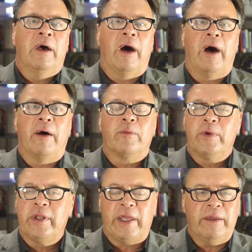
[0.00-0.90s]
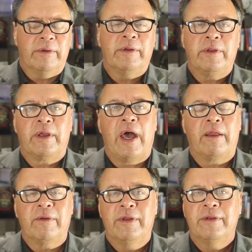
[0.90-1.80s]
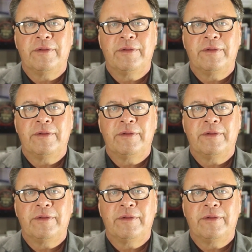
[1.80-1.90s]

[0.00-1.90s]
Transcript: Uh, really, you gotta